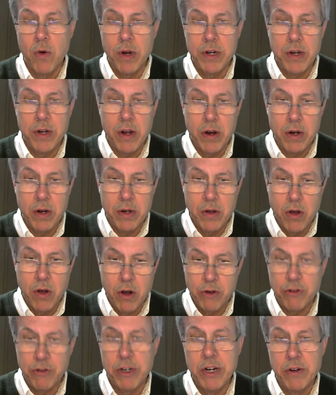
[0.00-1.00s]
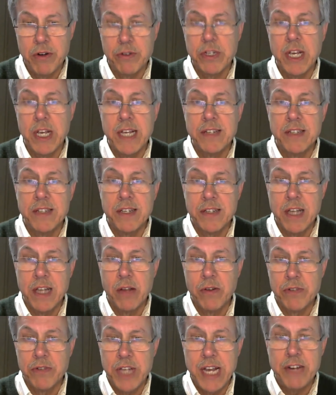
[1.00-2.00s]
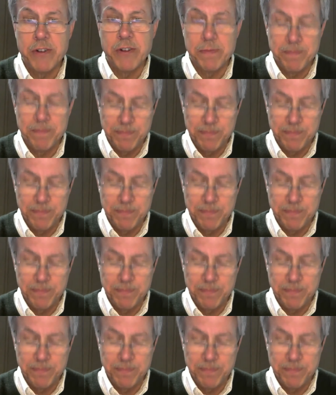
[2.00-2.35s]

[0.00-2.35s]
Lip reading: in auctioneer's case, the seller's agent,